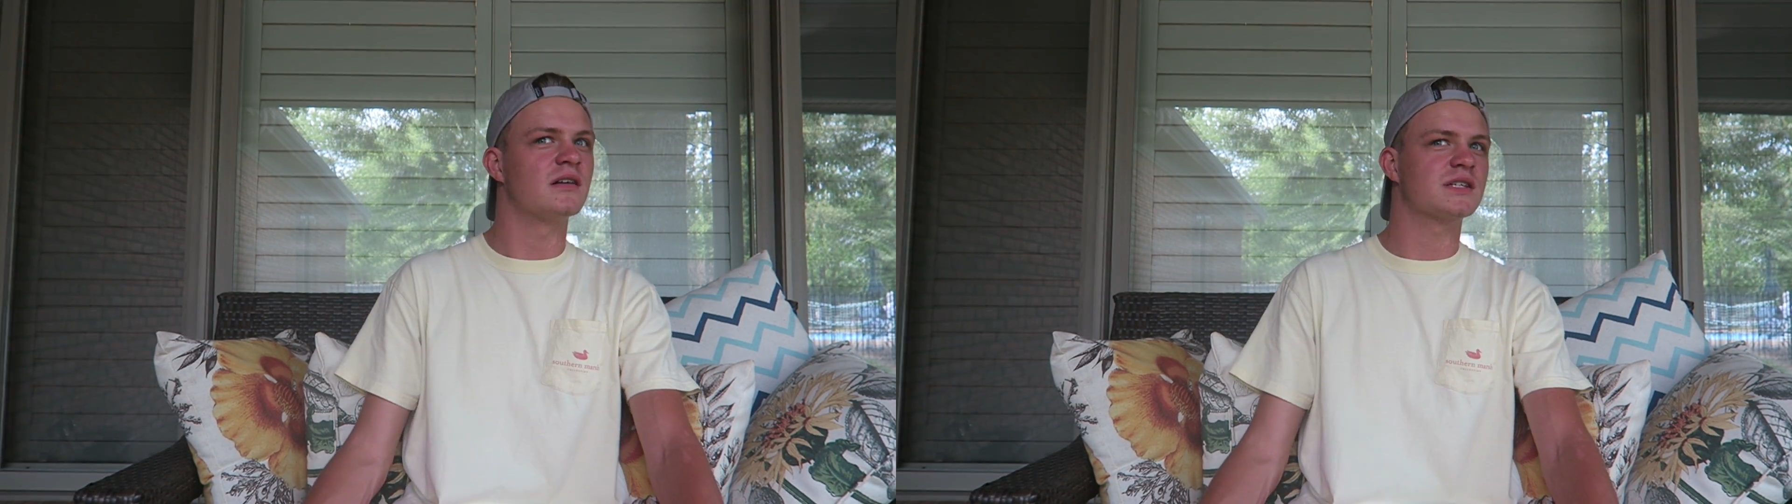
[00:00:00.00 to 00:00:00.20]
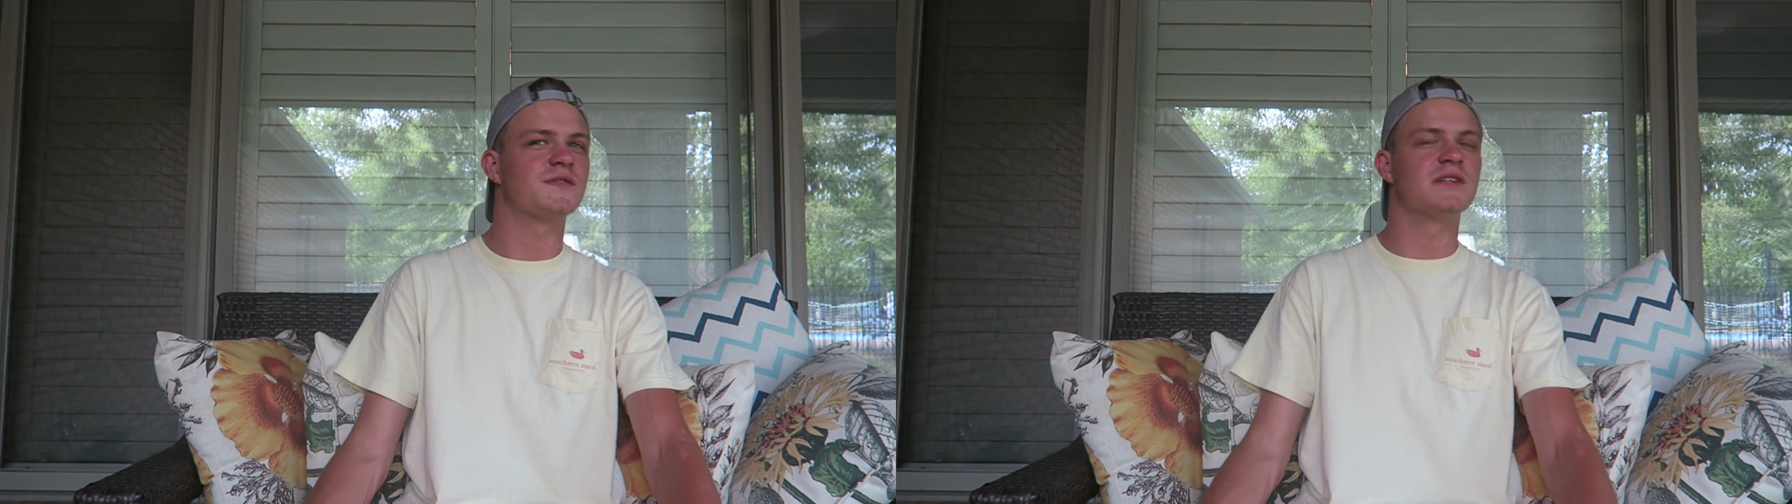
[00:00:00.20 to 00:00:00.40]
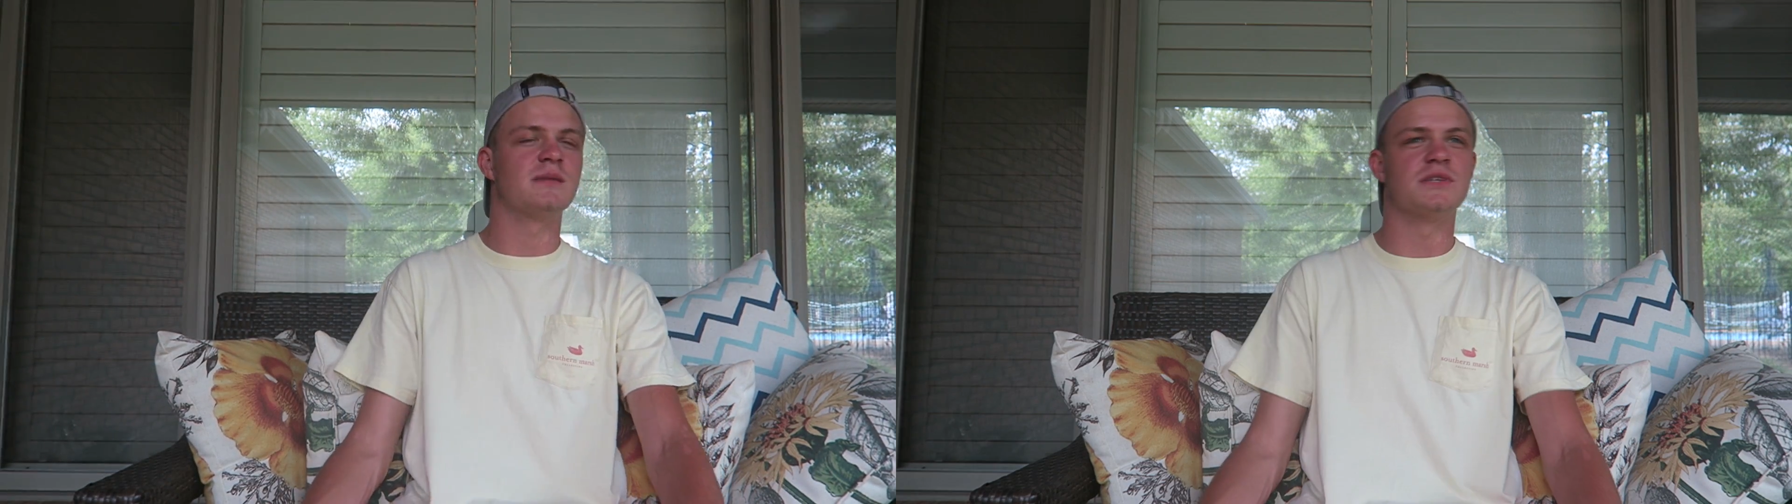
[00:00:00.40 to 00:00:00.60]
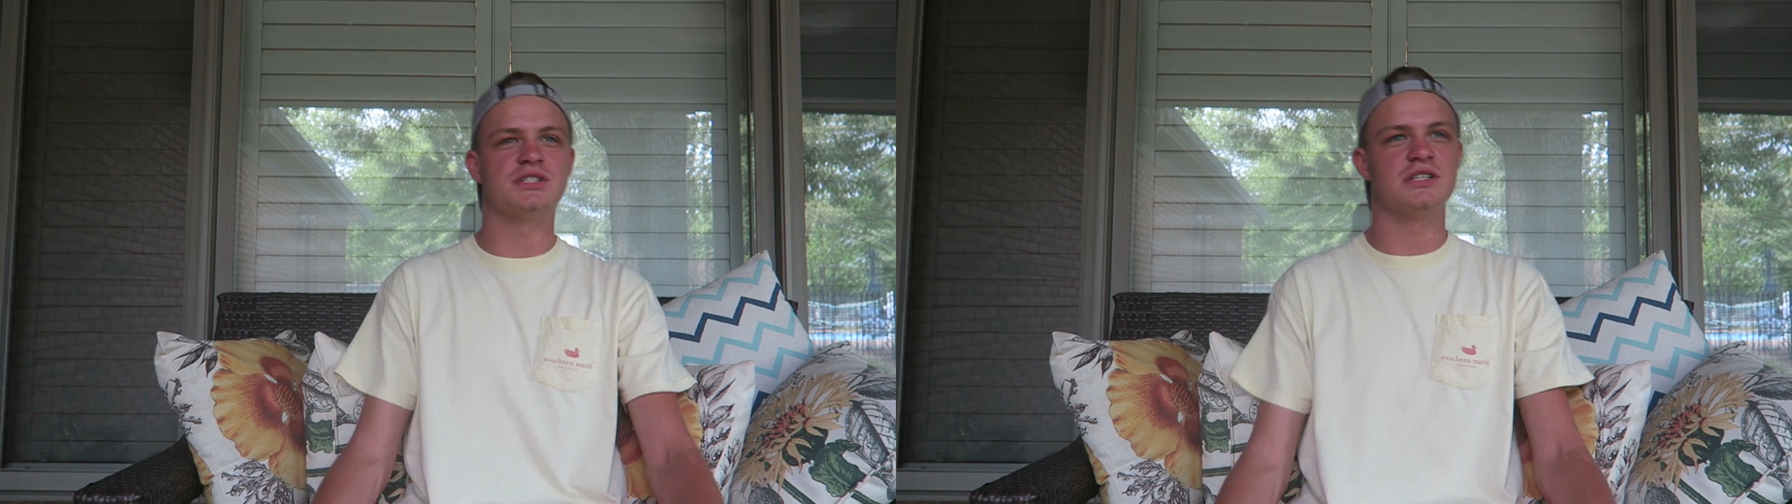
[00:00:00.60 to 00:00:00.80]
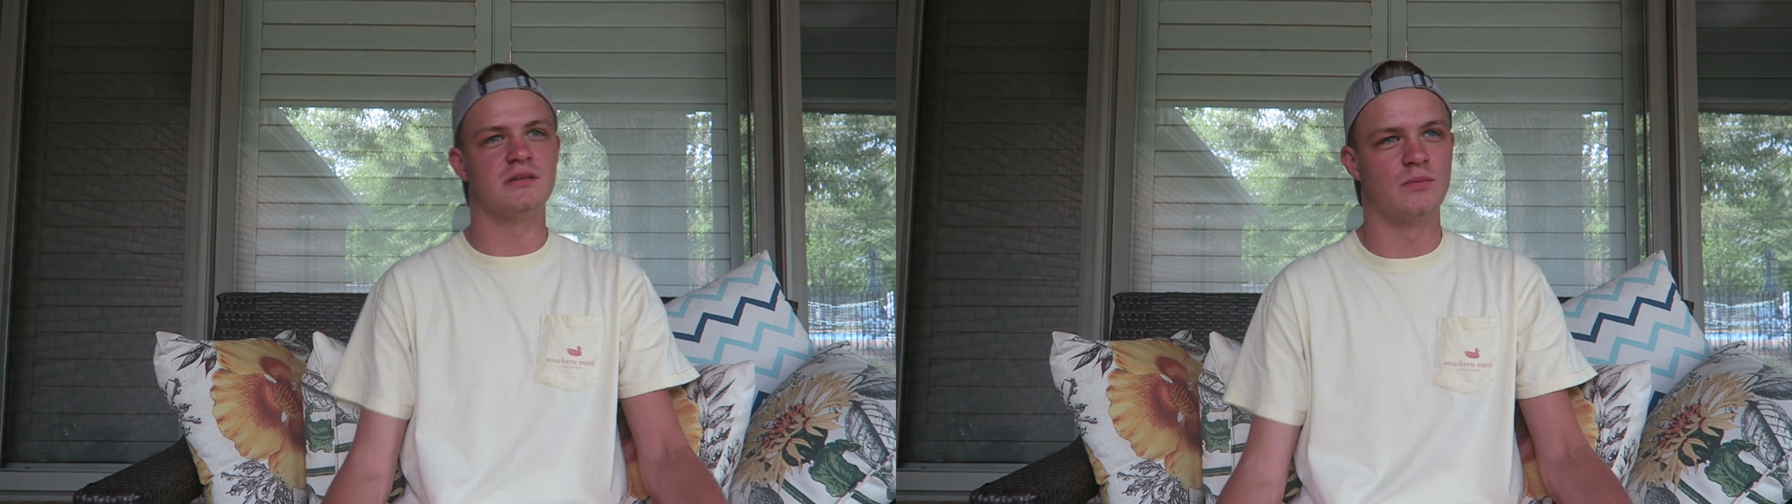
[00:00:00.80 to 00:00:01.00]
Oxford that
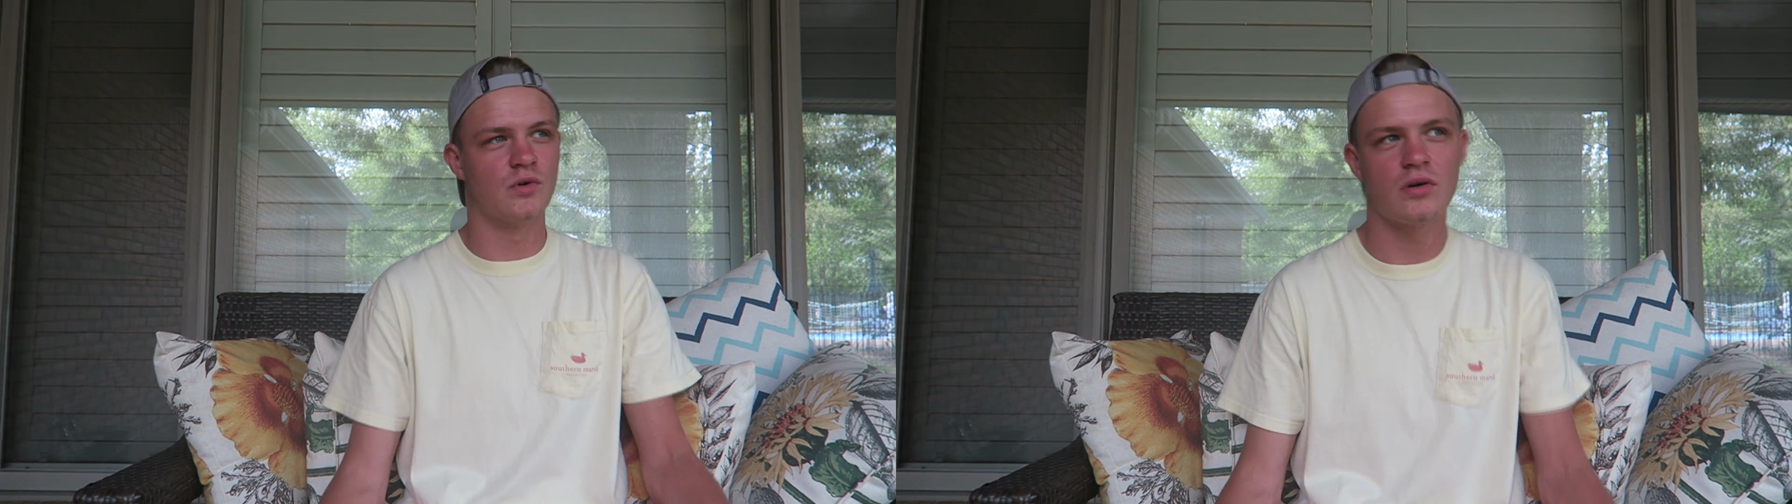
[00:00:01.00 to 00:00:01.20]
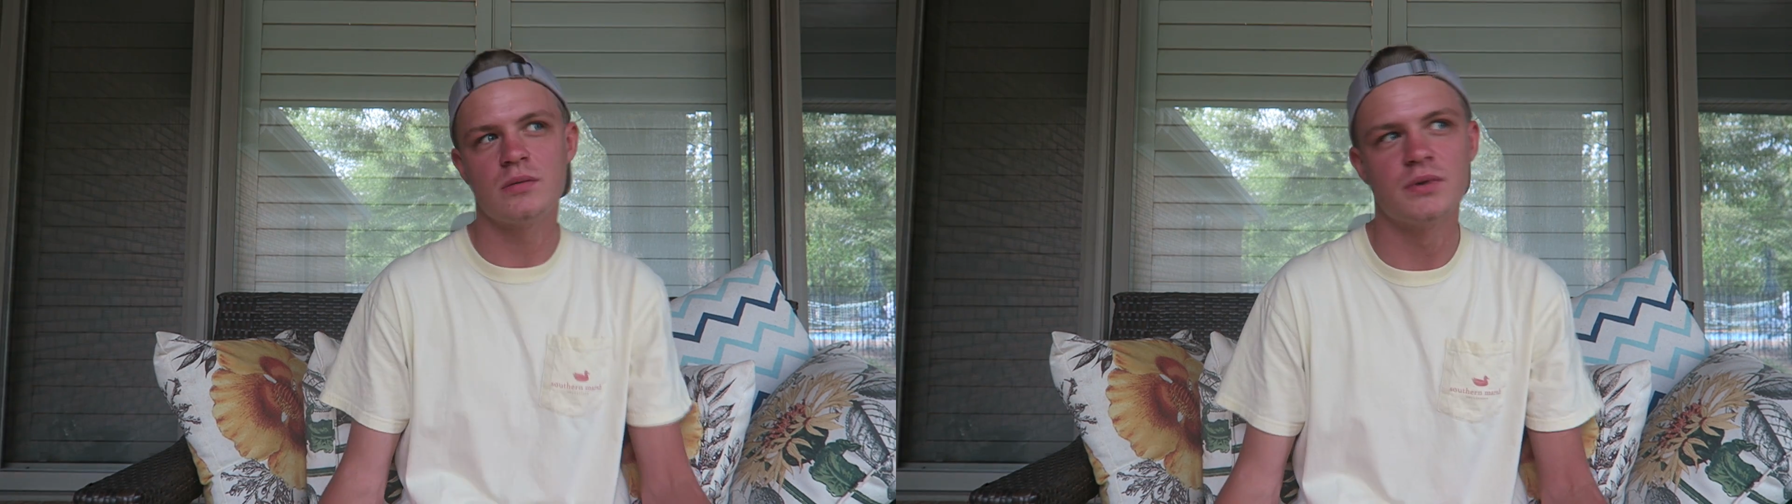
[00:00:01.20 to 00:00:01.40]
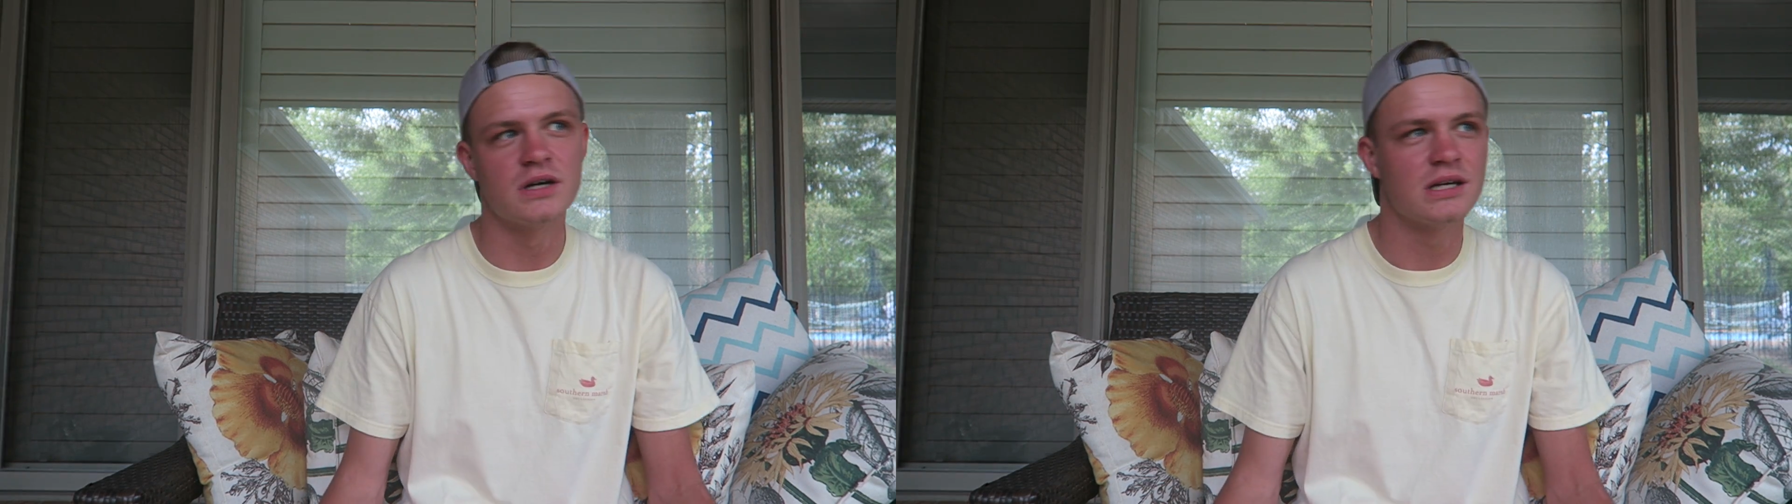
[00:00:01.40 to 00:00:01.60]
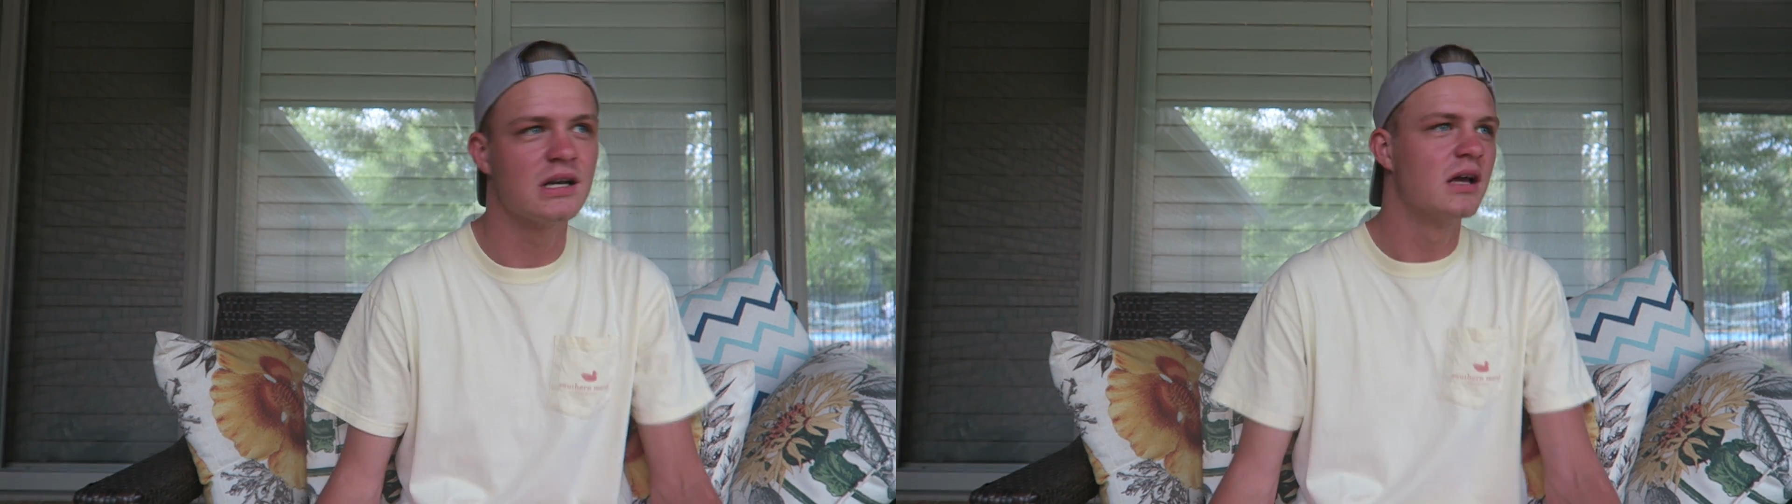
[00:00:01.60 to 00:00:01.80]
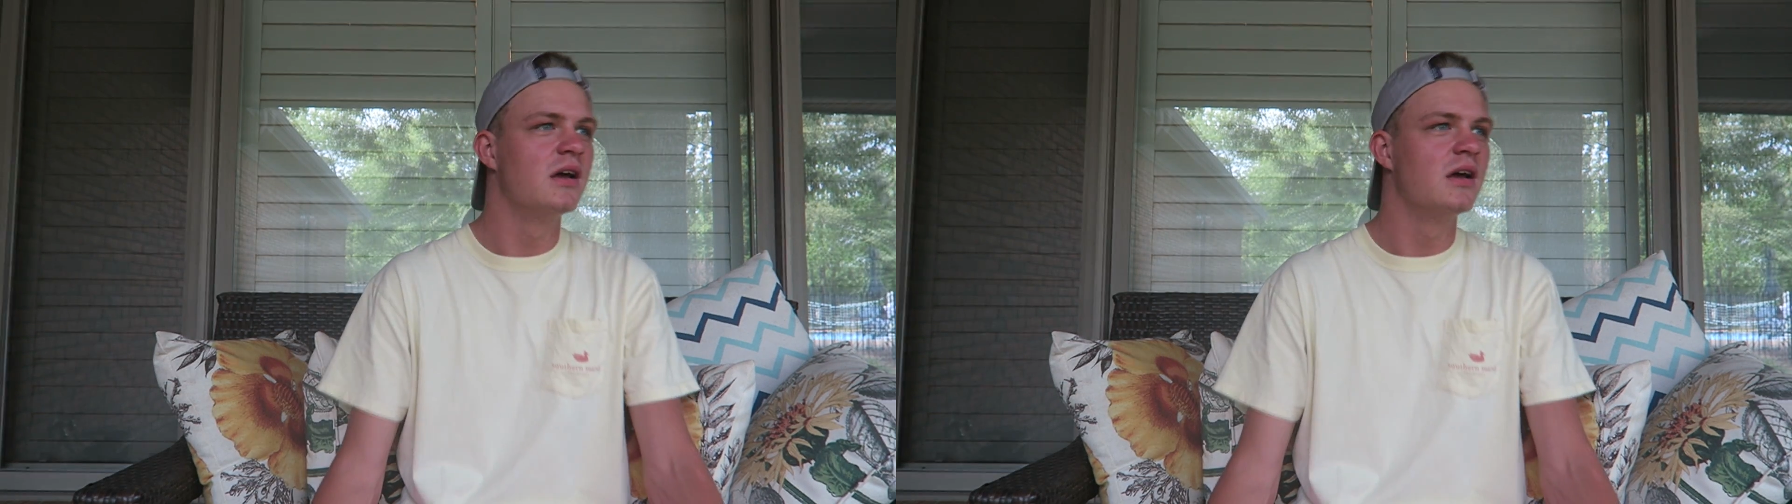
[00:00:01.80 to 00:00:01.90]
much anymore, but,